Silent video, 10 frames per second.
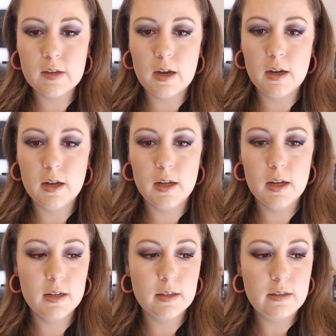
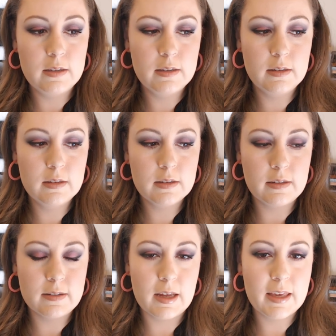
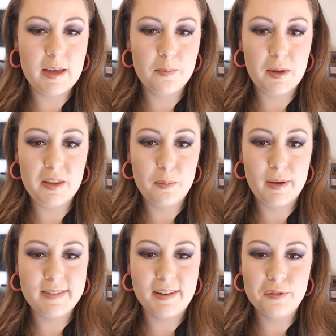because I can't buy them
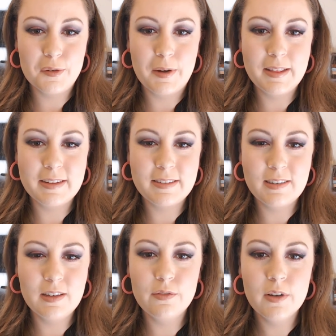myself, so I like to
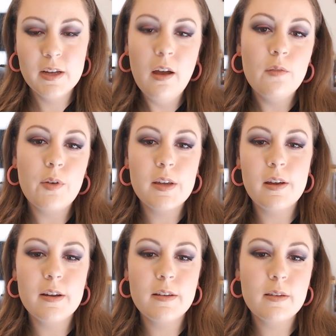live
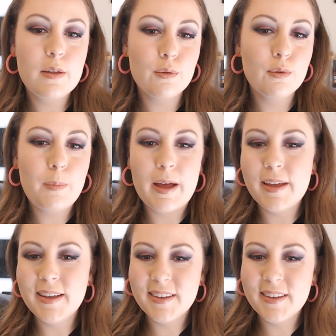vicariously through my